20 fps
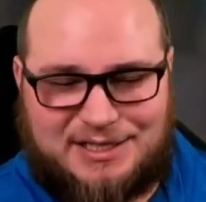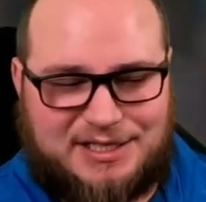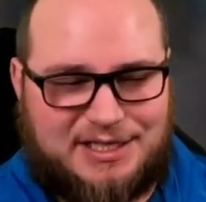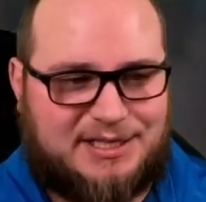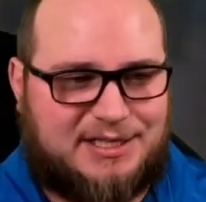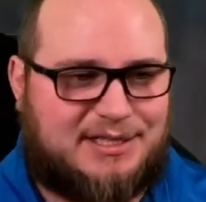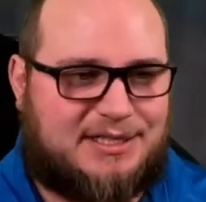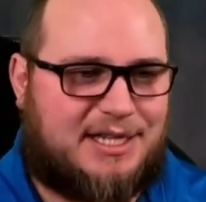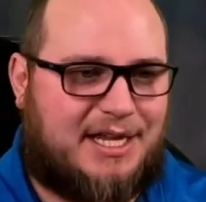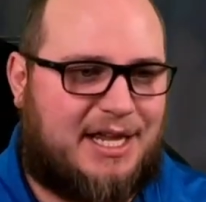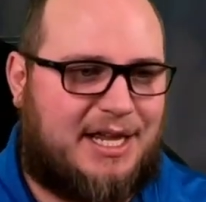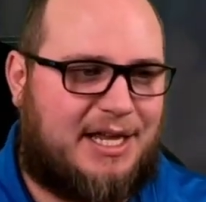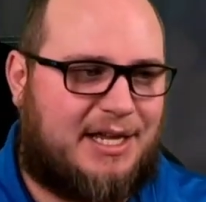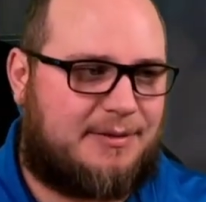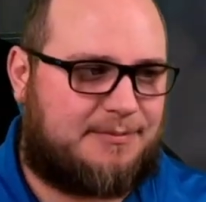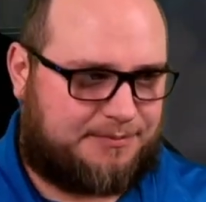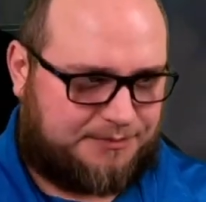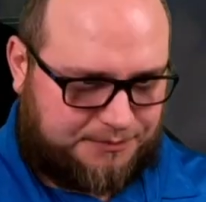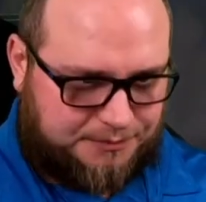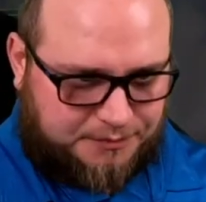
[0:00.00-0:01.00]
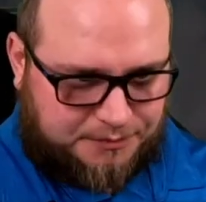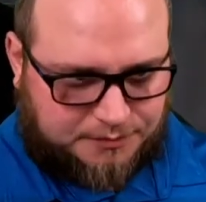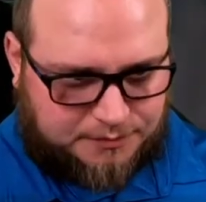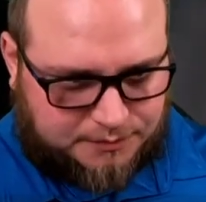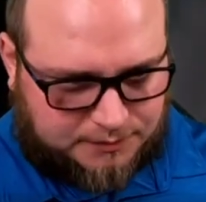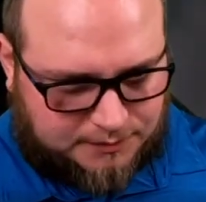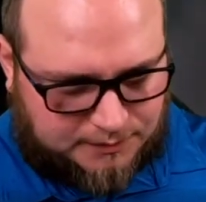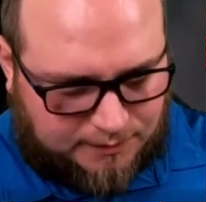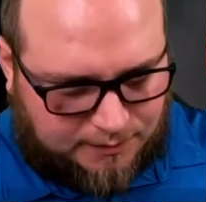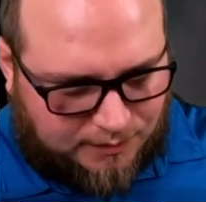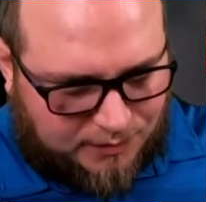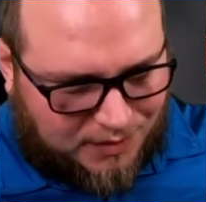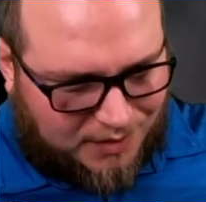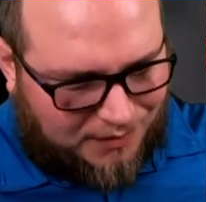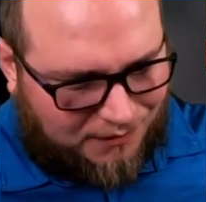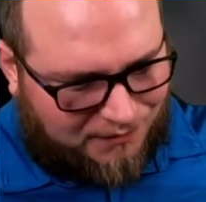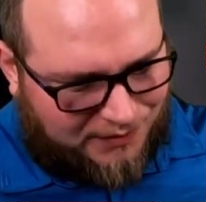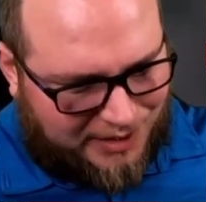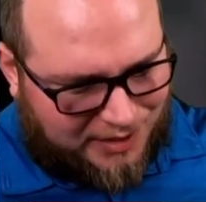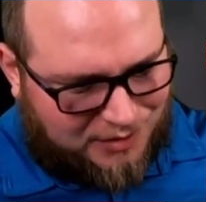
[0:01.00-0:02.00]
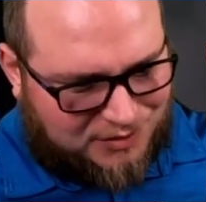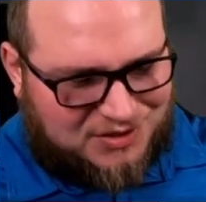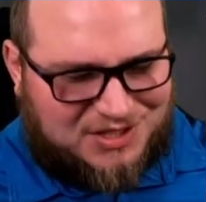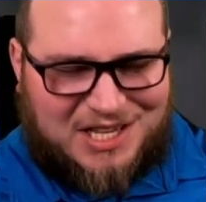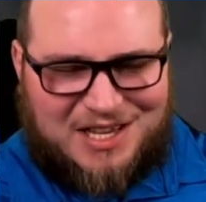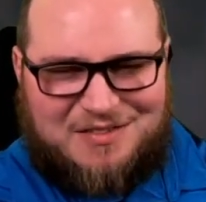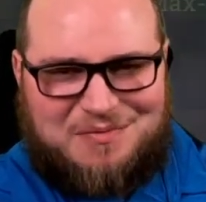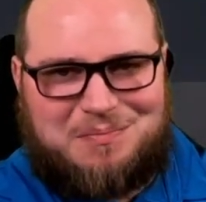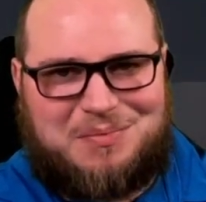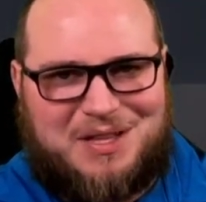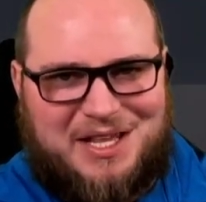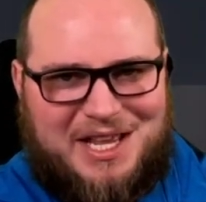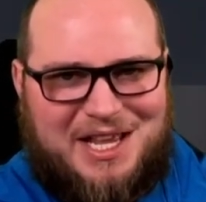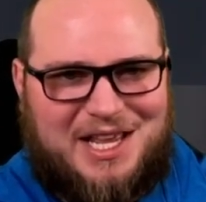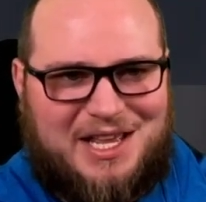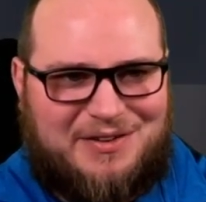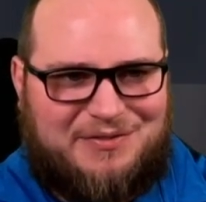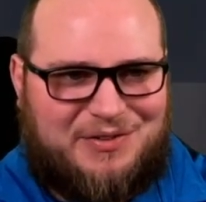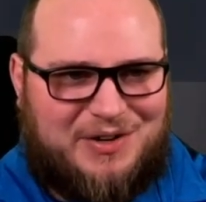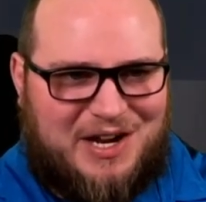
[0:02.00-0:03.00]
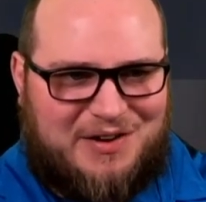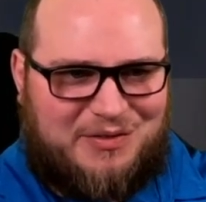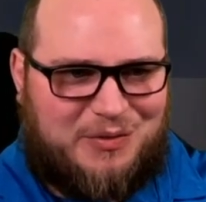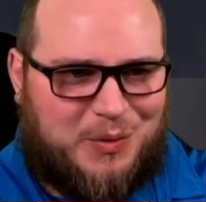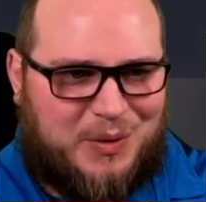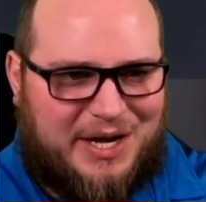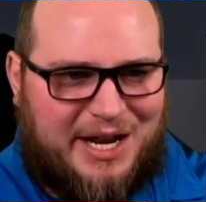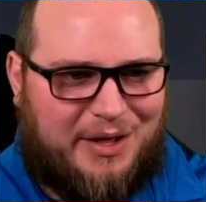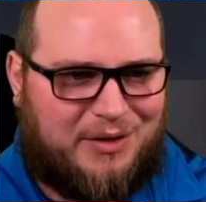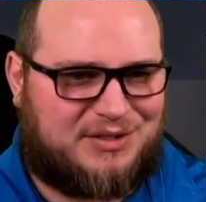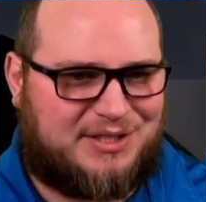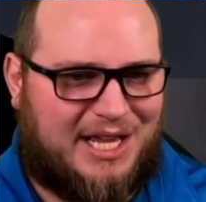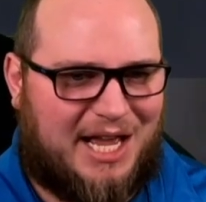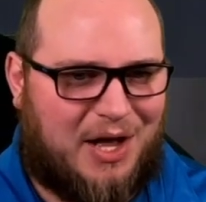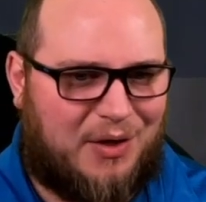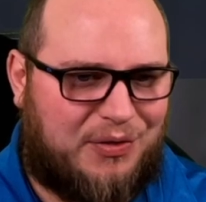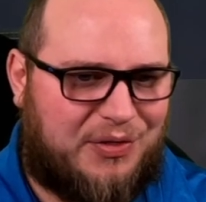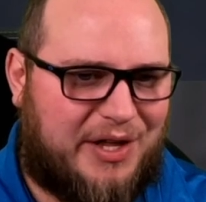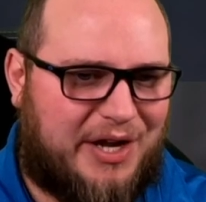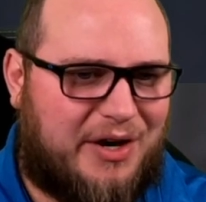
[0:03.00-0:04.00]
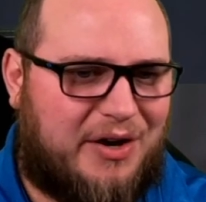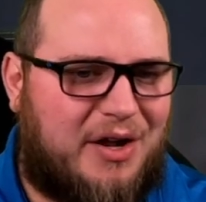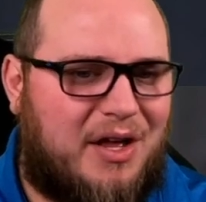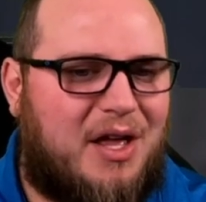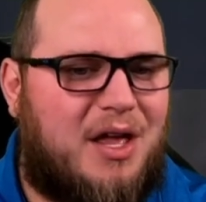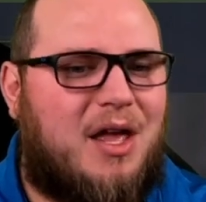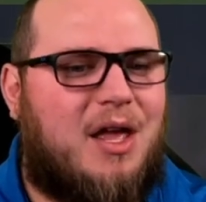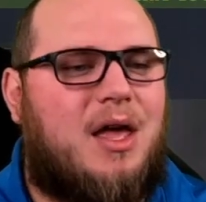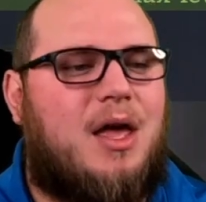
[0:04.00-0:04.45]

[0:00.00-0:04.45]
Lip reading: This isn't a fail-safe plan for everyone else out there.